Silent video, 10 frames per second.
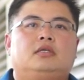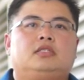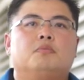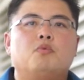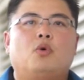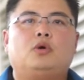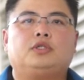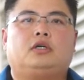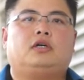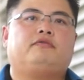The
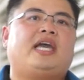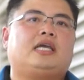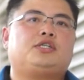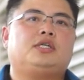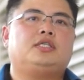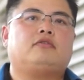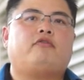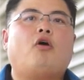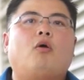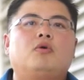mode of action
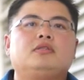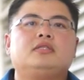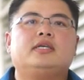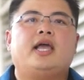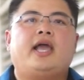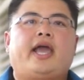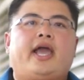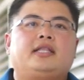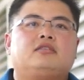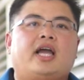of hormones
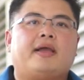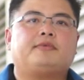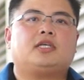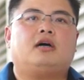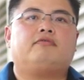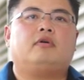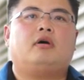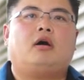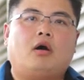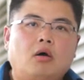and types of
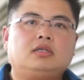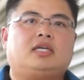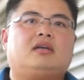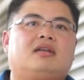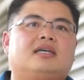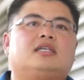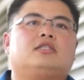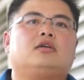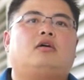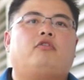all the
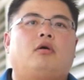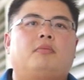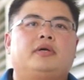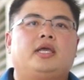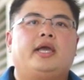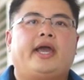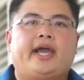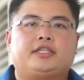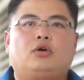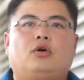classes of hormone
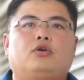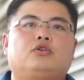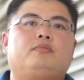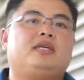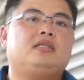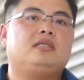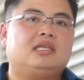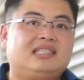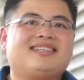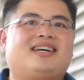has also been
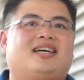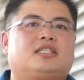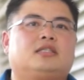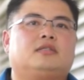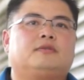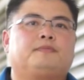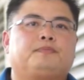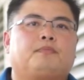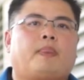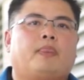discussed.
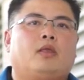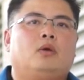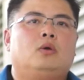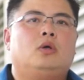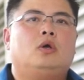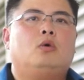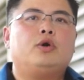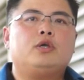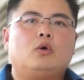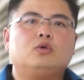
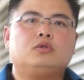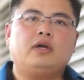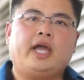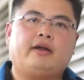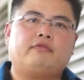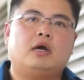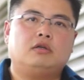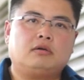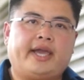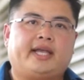We also have
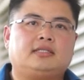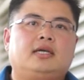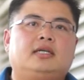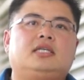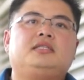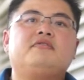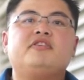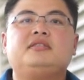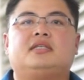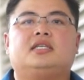looked at the
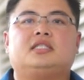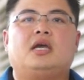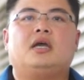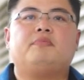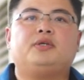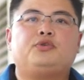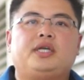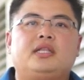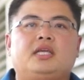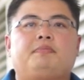differences
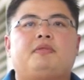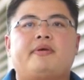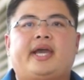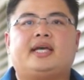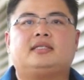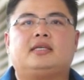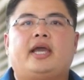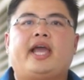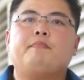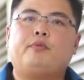between lipid-based and